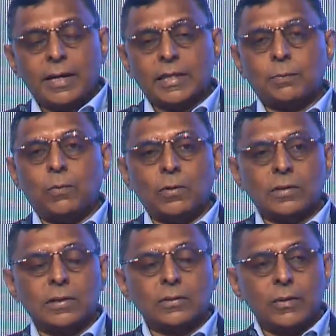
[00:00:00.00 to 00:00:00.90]

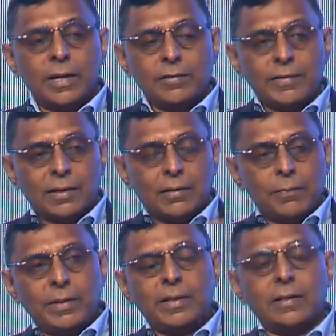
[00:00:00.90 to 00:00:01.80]
exports, and today we are
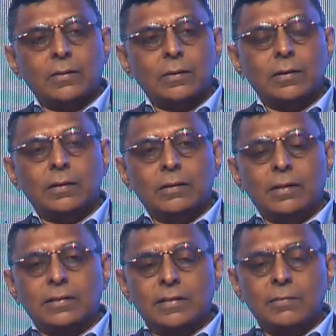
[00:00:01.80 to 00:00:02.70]
competing
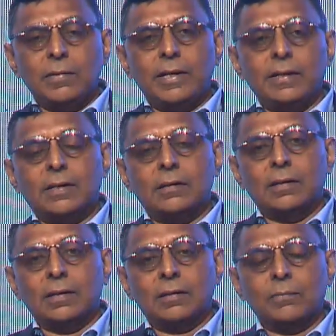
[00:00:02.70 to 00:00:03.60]
extremely
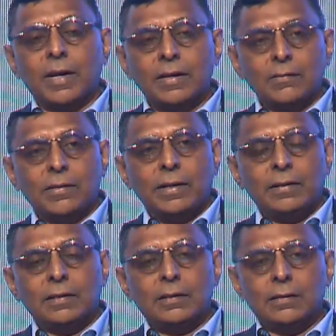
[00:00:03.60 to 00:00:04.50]
comparatively
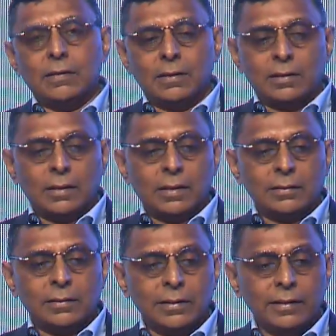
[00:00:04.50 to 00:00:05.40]
in the
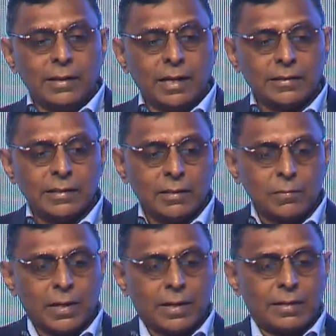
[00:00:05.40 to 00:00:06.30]
ASEAN
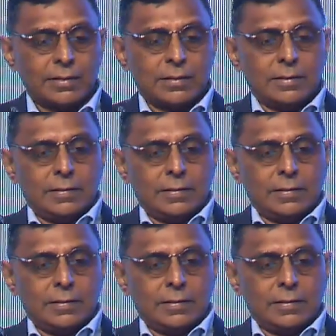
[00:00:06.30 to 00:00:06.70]
markets.